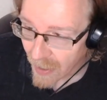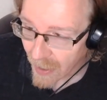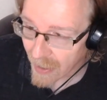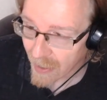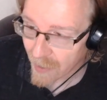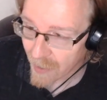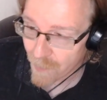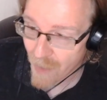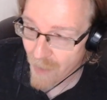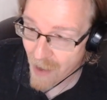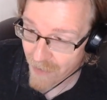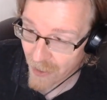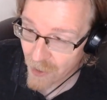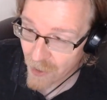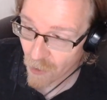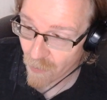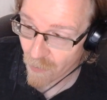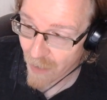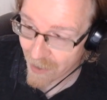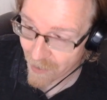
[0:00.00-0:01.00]
Uh, my
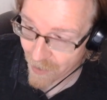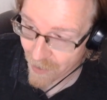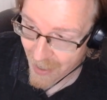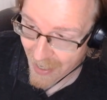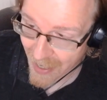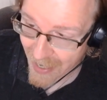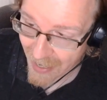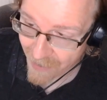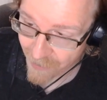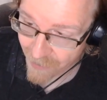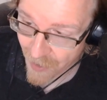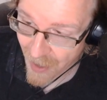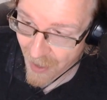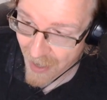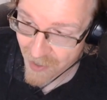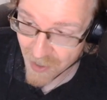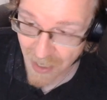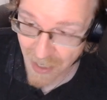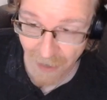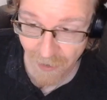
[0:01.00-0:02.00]
fiction writer that I had for
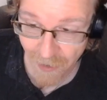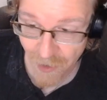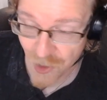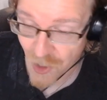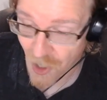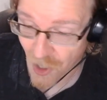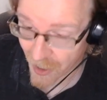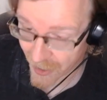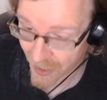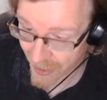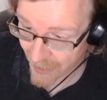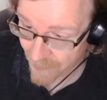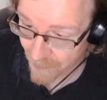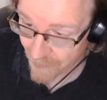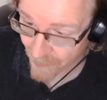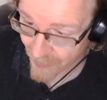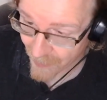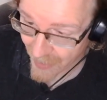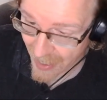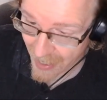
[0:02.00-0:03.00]
that is Gareth Skarka,
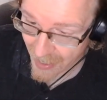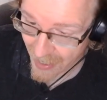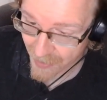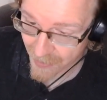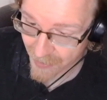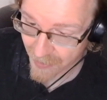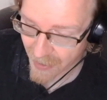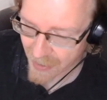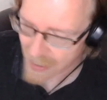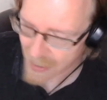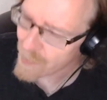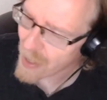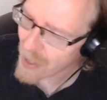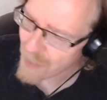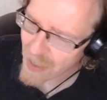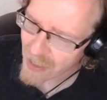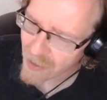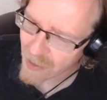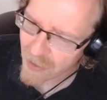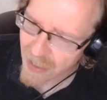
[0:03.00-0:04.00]
and uh, he
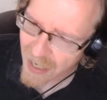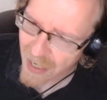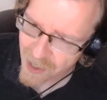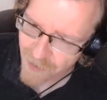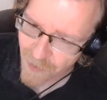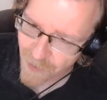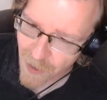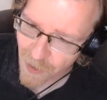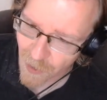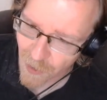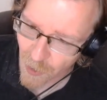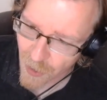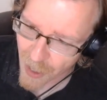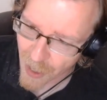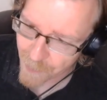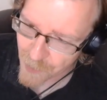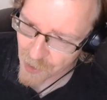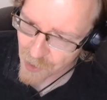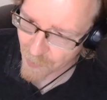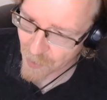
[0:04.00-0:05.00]
might be a good guest for you to
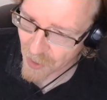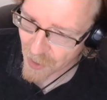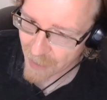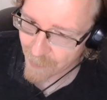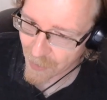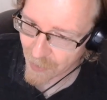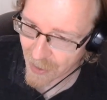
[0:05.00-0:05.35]
look up sometime,